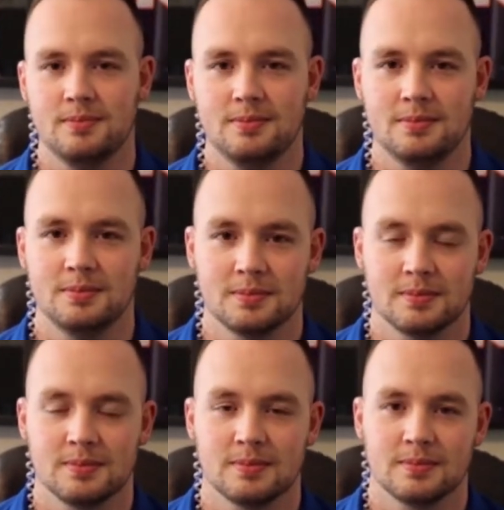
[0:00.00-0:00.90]

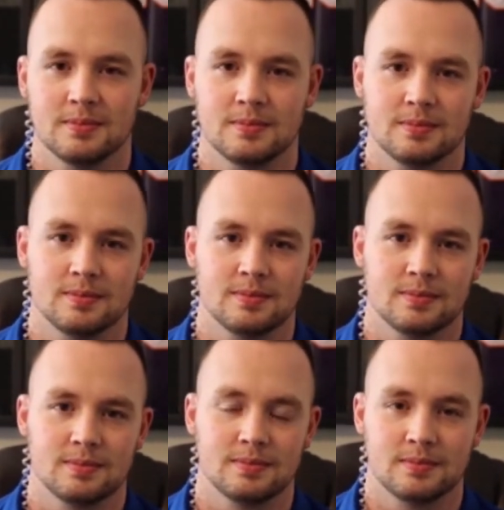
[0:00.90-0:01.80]

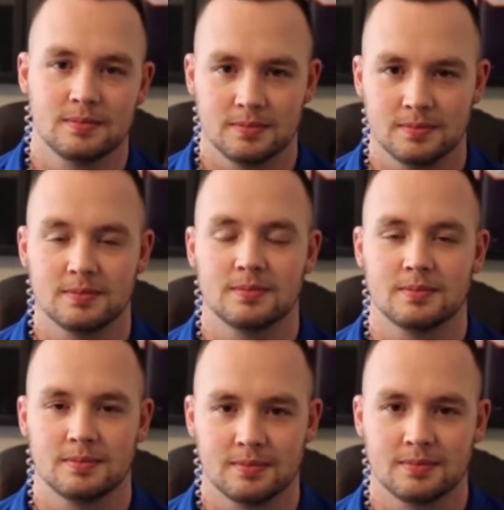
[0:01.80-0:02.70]

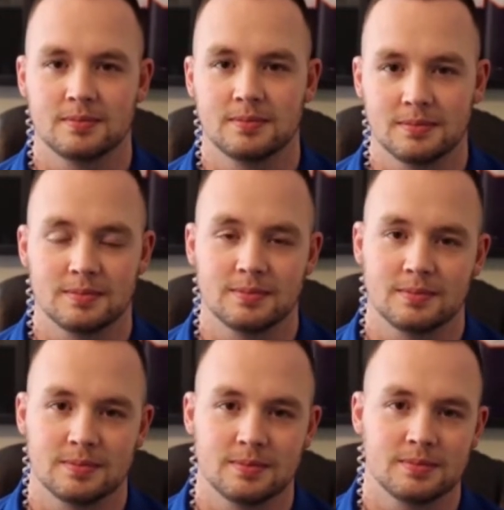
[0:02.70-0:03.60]

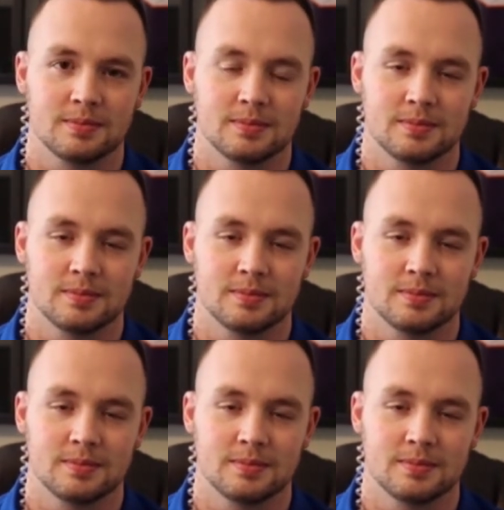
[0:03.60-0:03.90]
[no speech]